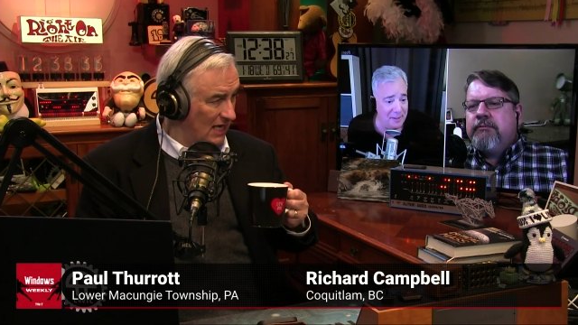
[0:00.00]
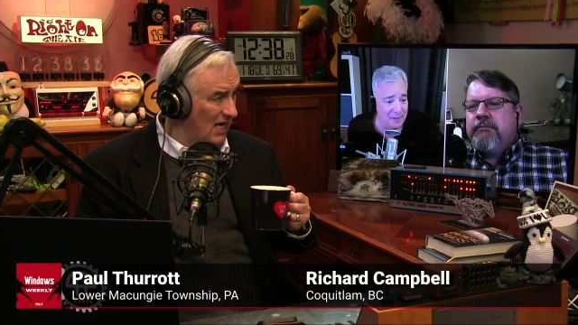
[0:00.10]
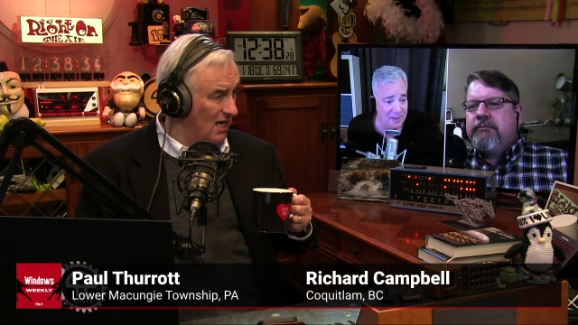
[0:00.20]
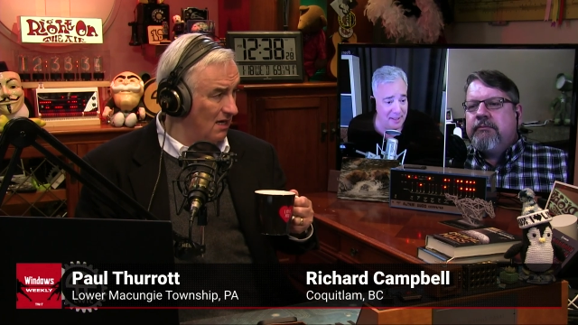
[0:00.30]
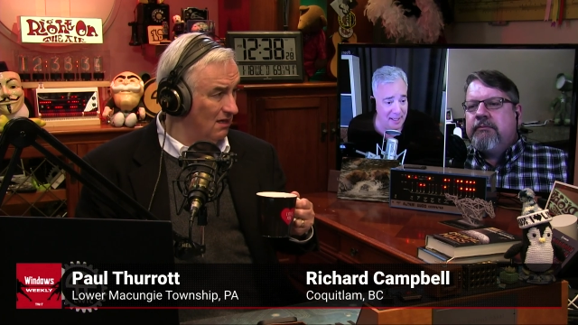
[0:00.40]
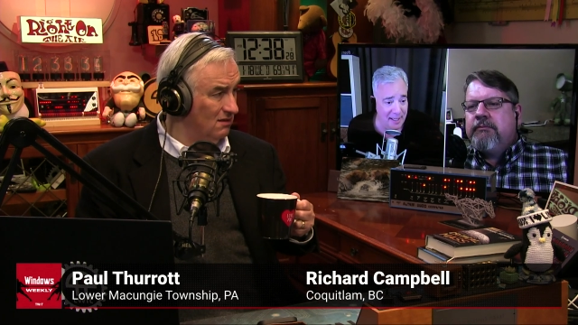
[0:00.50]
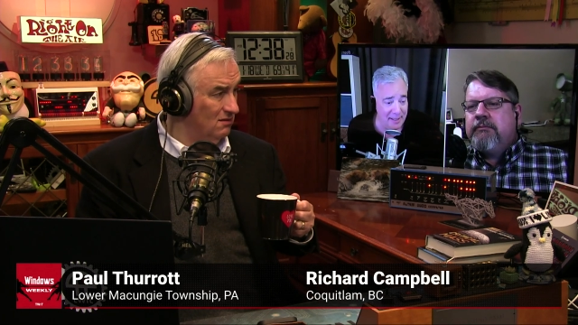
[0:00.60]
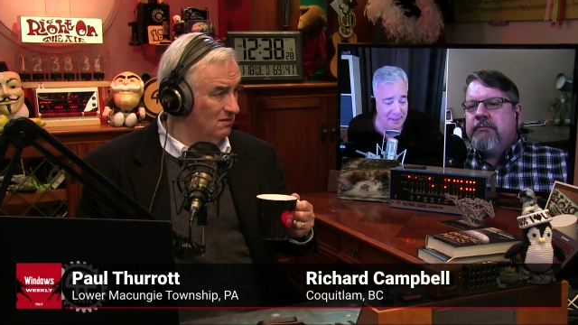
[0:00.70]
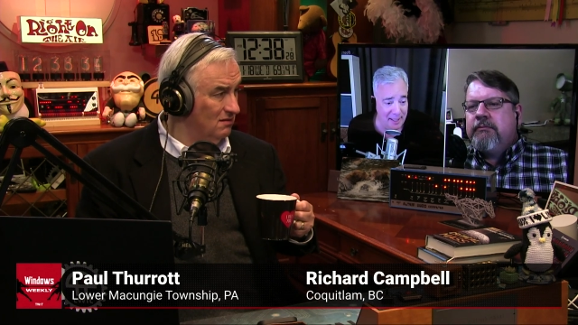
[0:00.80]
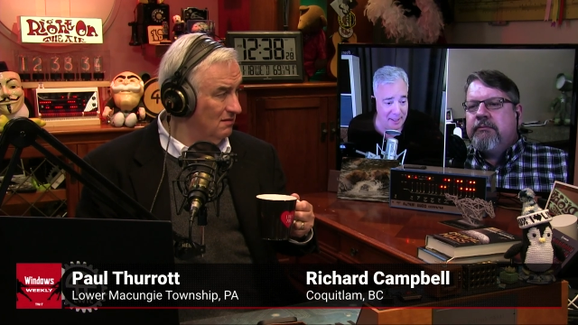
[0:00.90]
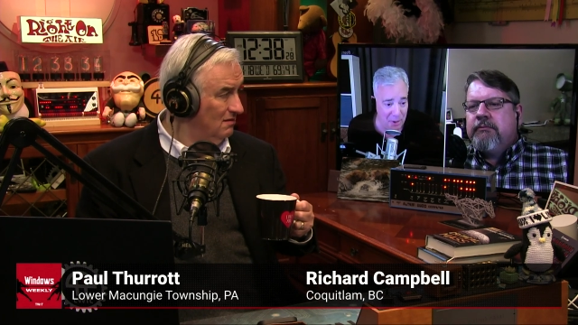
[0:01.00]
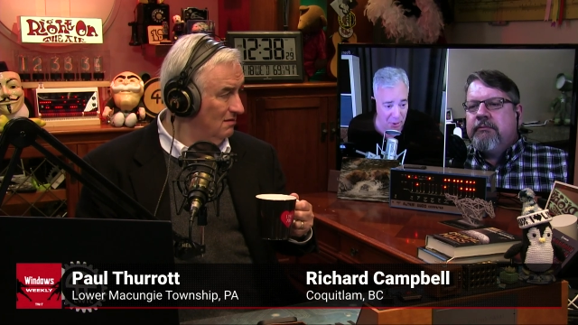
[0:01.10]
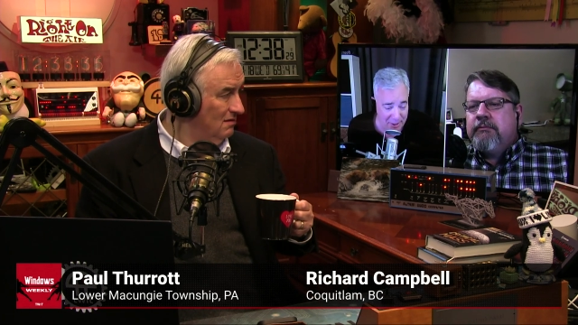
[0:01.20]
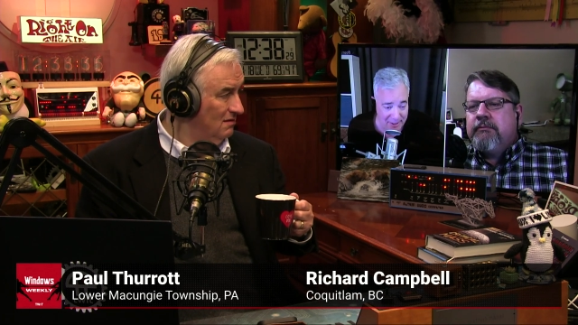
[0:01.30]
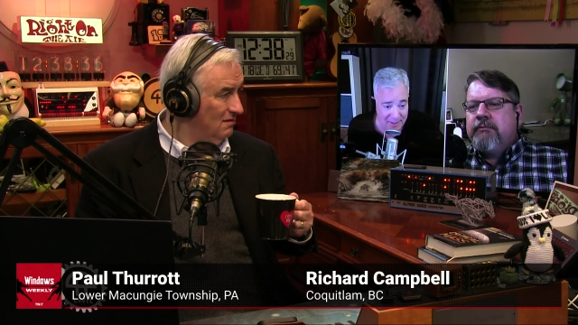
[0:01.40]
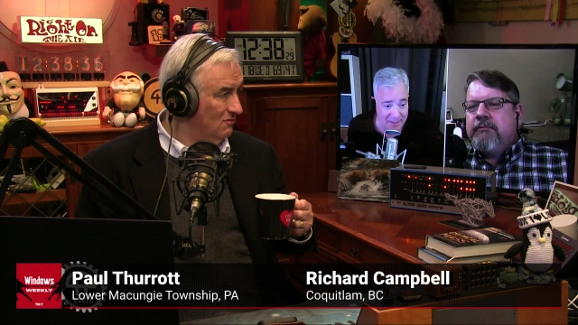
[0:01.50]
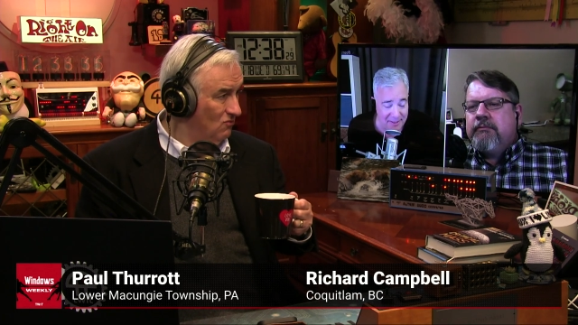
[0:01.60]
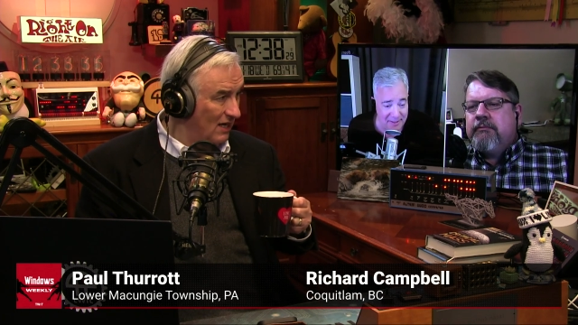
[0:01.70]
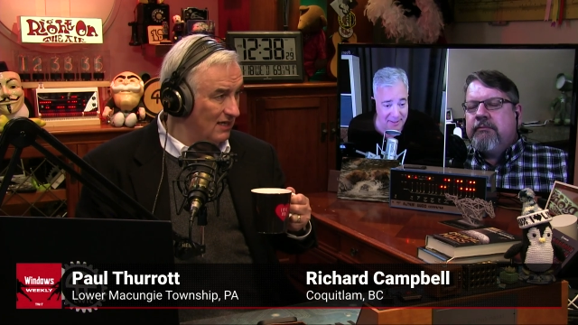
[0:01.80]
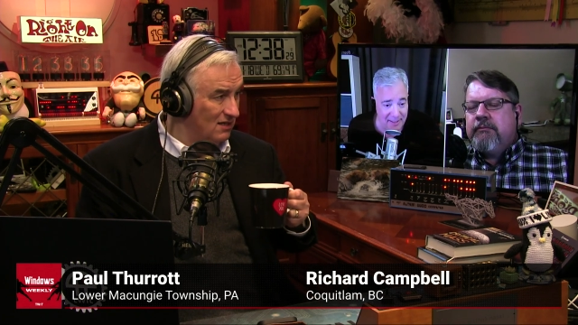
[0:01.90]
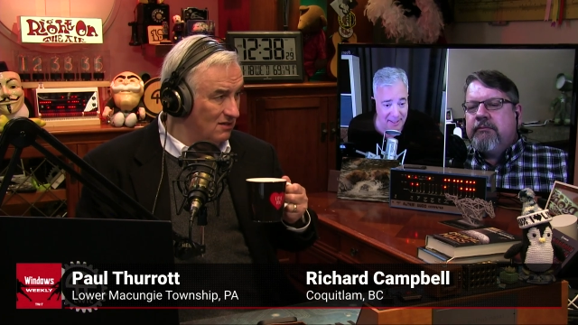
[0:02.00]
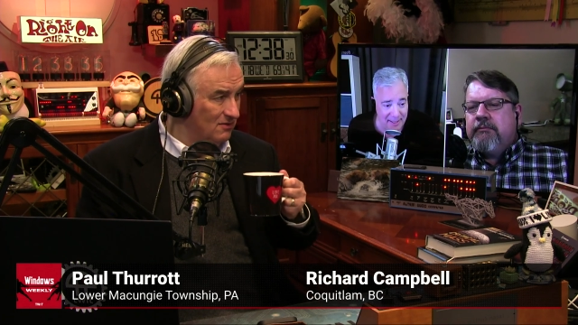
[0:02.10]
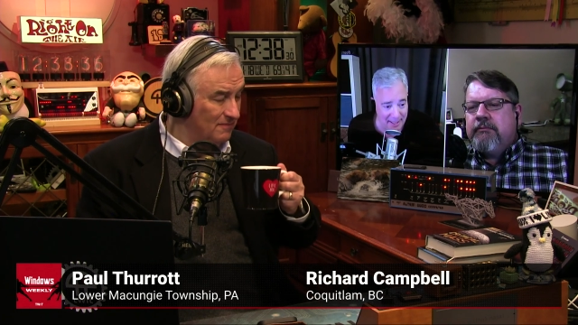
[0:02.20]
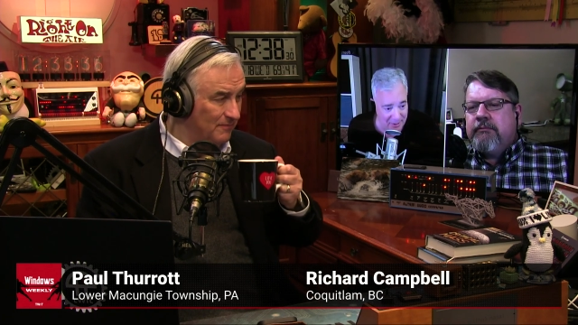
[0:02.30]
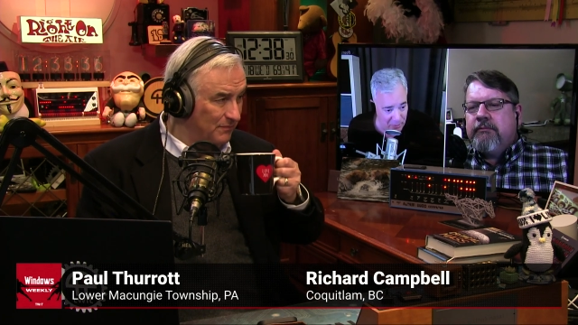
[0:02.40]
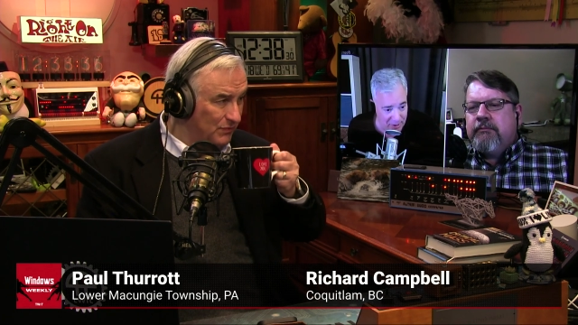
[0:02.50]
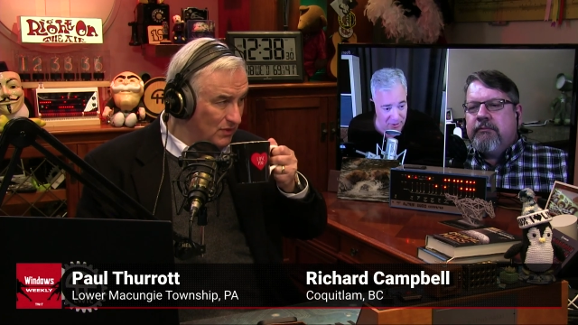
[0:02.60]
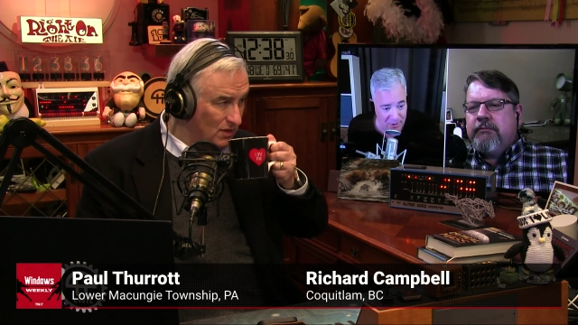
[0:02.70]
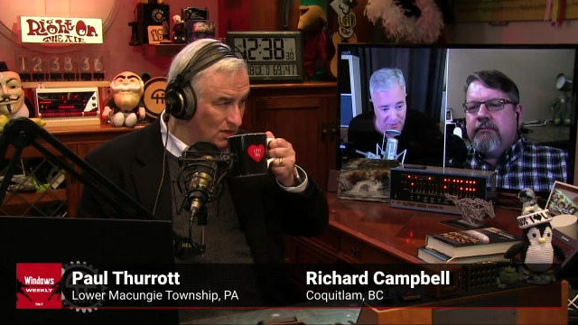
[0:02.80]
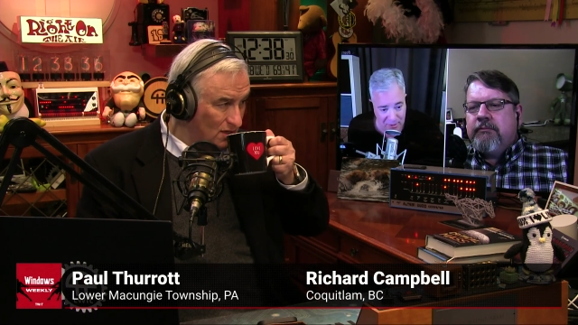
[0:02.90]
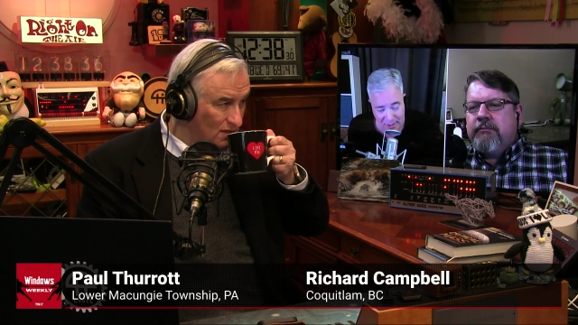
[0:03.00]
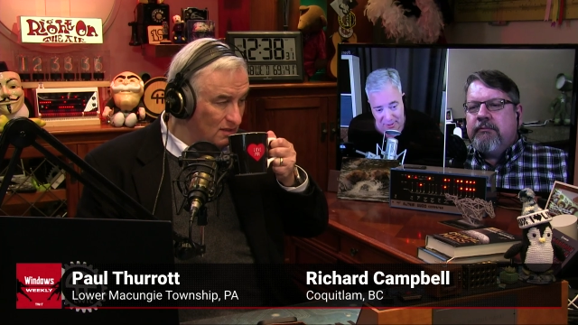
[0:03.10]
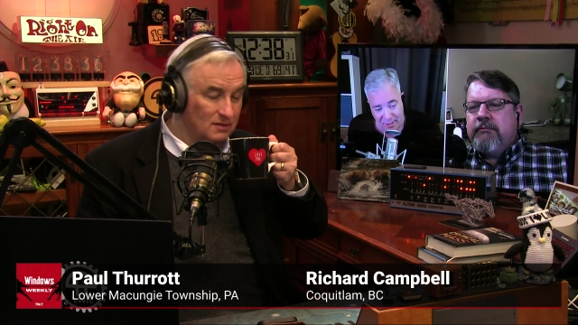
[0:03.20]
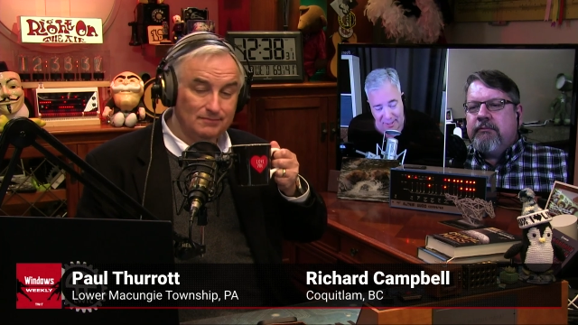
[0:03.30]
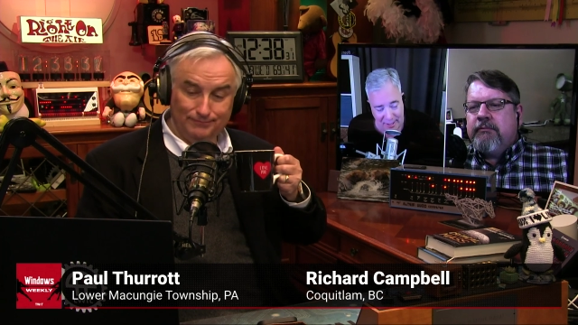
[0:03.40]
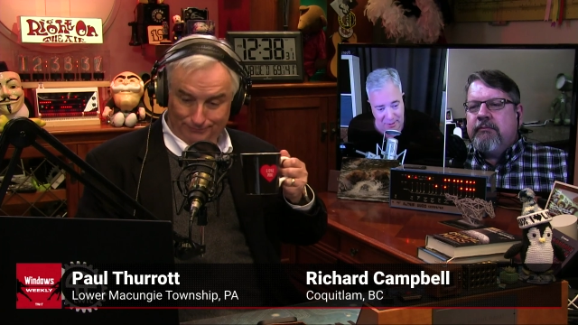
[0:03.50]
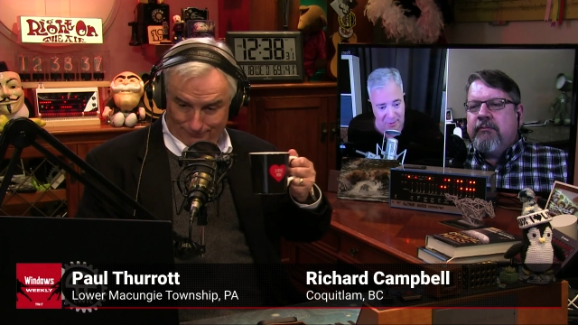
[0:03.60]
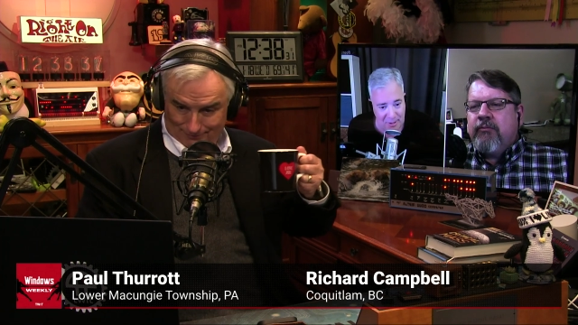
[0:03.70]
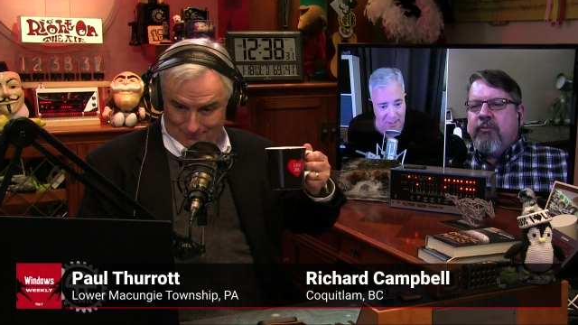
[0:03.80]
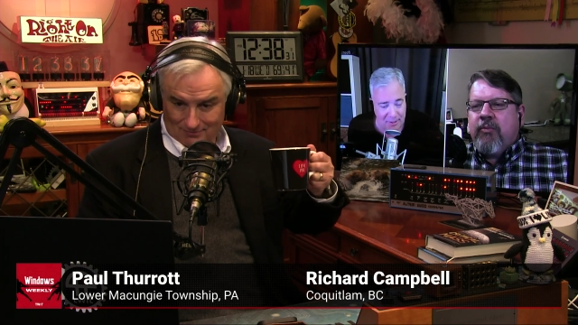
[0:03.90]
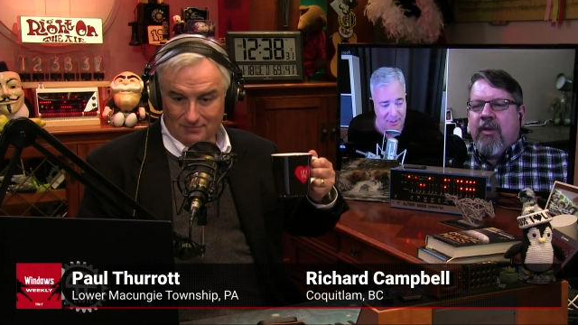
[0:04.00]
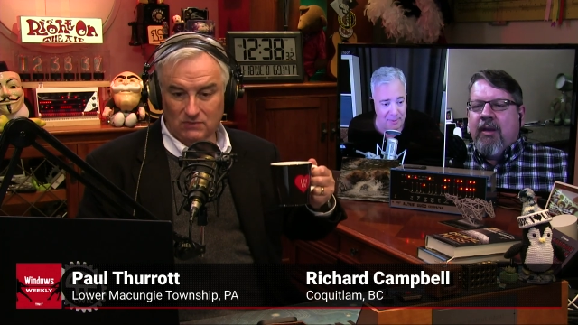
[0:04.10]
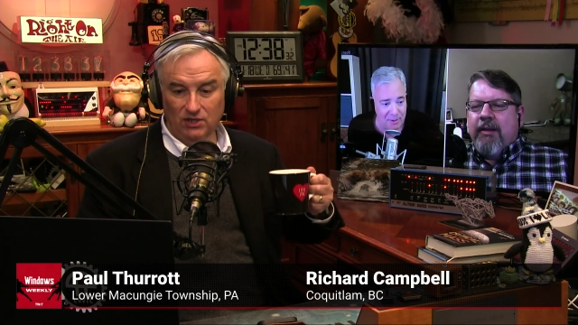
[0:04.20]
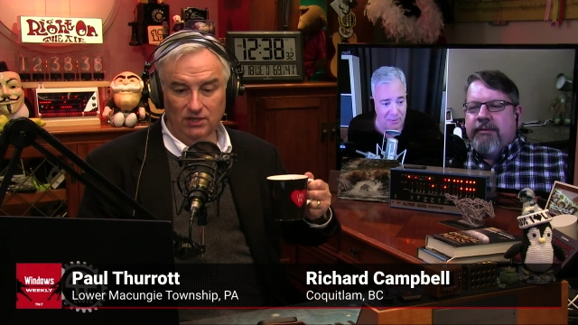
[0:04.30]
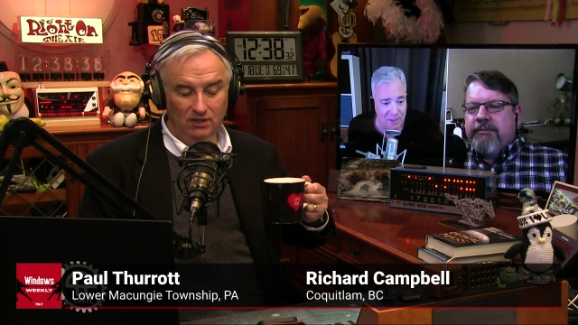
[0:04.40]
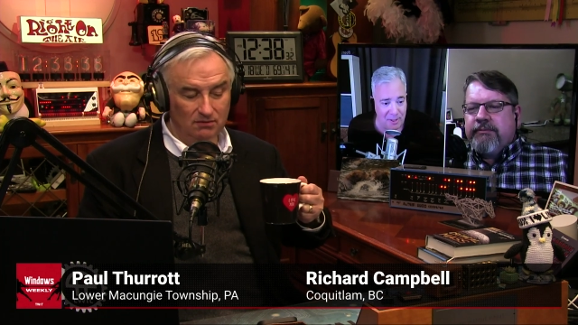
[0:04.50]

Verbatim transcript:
Speaker 1: Yeah. And it couldn't. Right. And that's what trans that's what caused them to switch to go.